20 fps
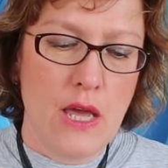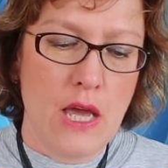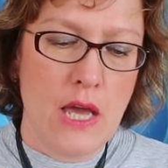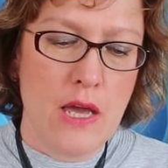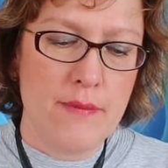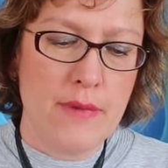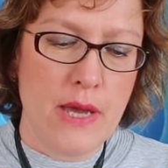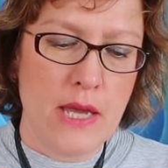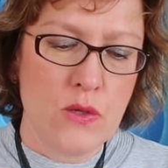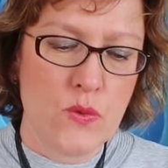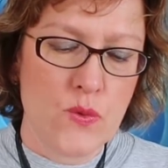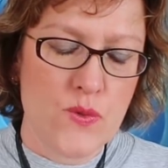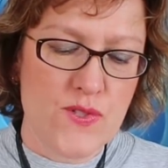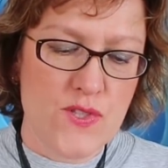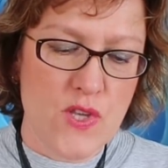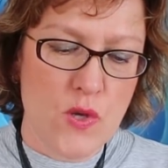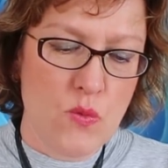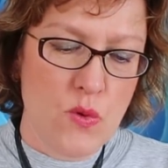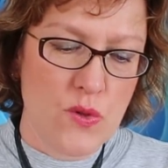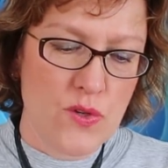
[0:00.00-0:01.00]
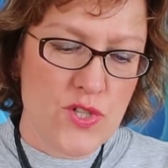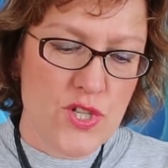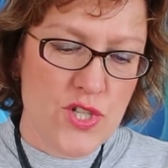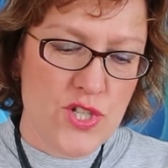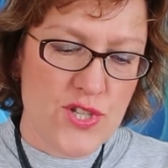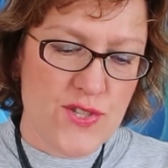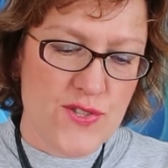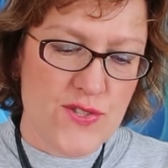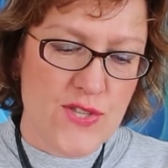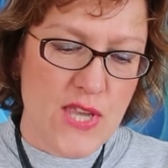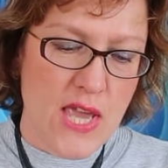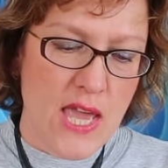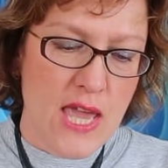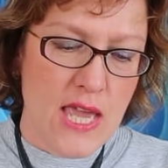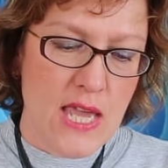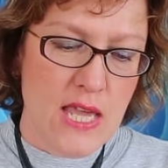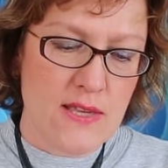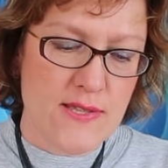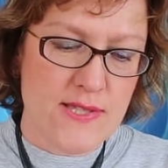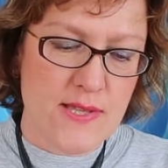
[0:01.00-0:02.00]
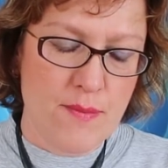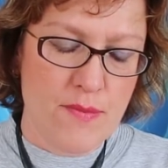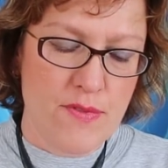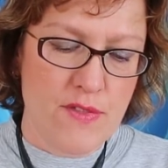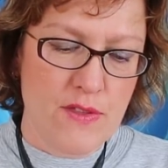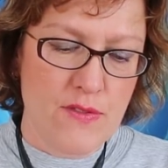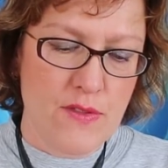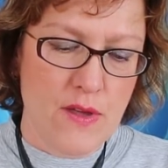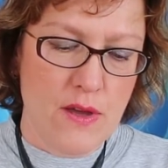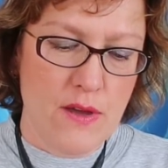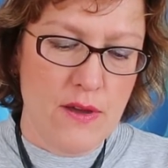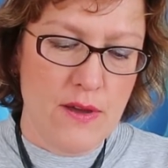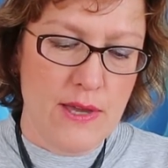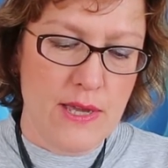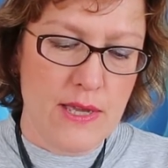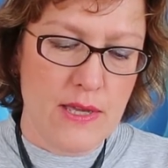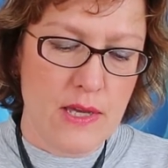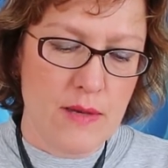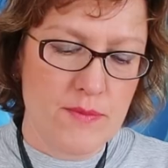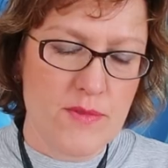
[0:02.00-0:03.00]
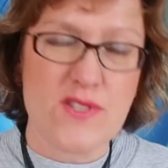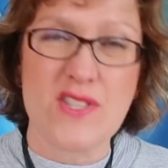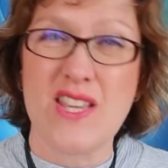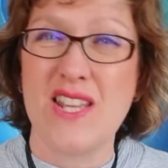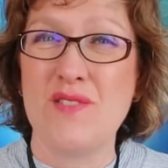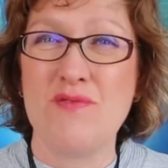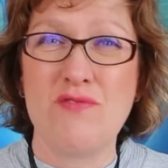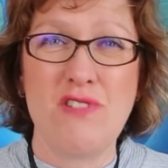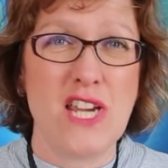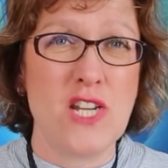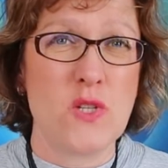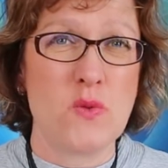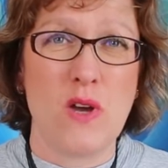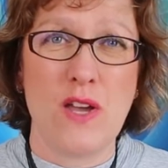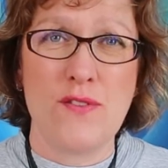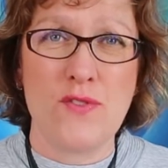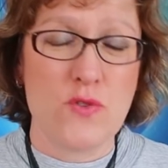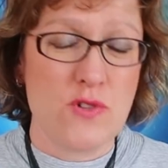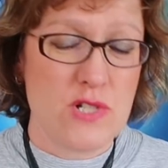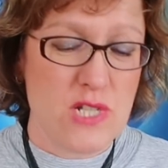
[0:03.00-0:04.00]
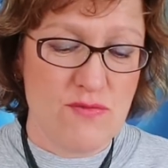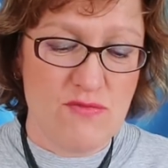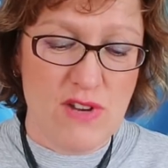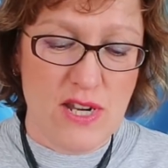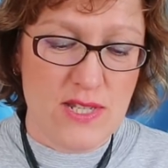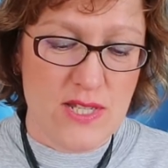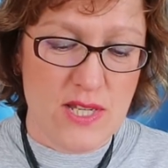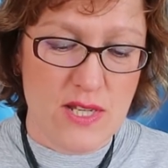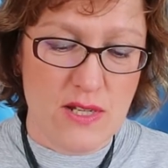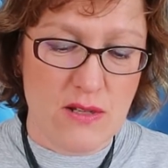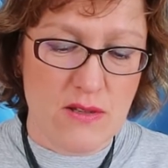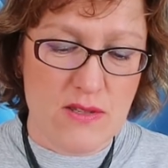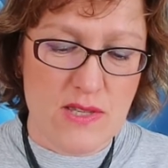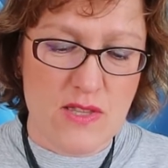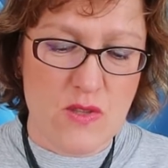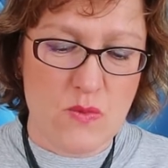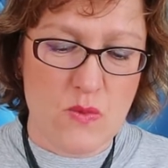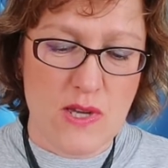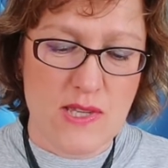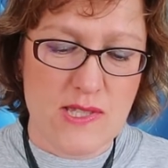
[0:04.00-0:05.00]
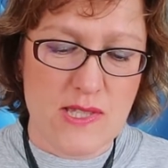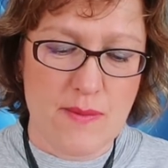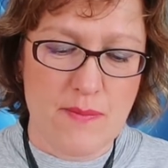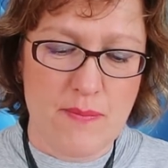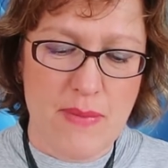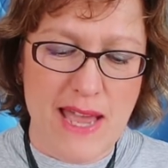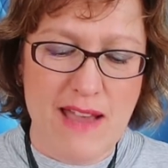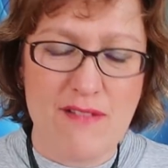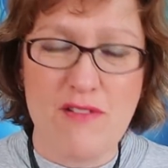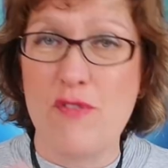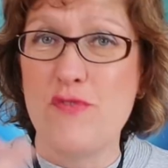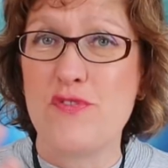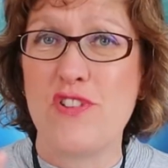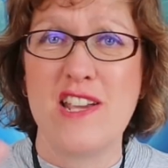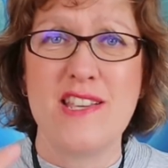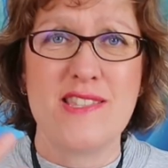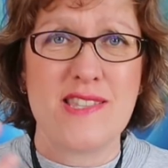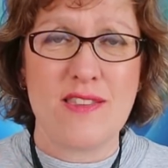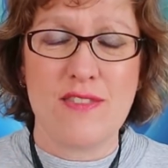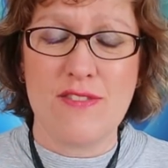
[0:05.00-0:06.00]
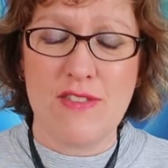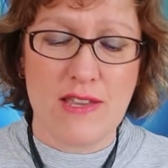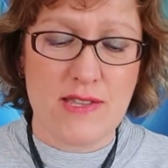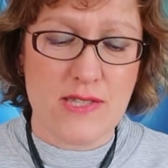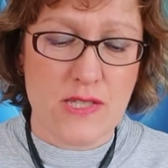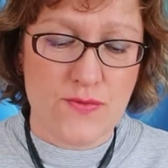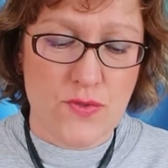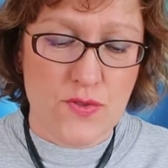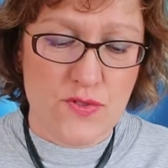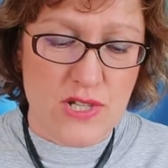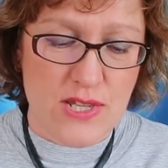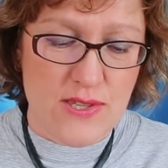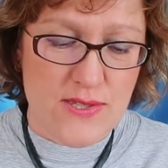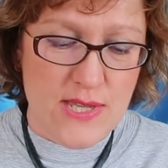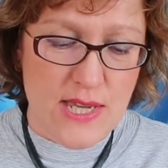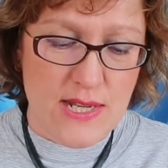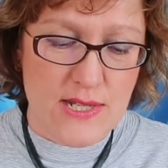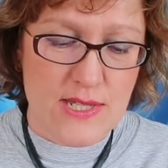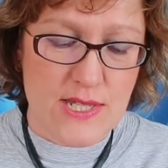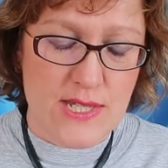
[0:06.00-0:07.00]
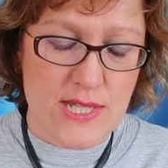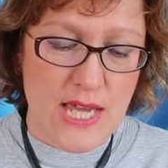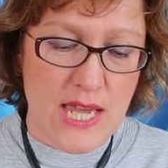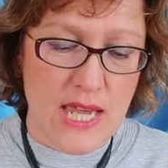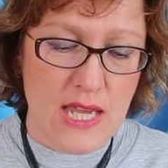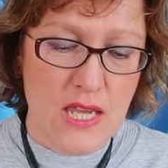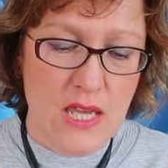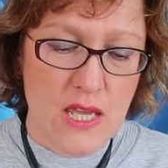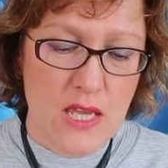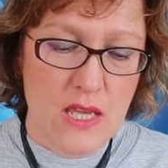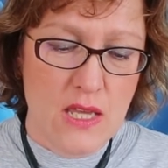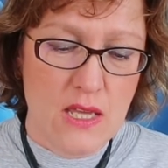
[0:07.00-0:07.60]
I also want to just say something that I'm just going to read what I've already written because otherwise I'm paraphrasing things I've already said today.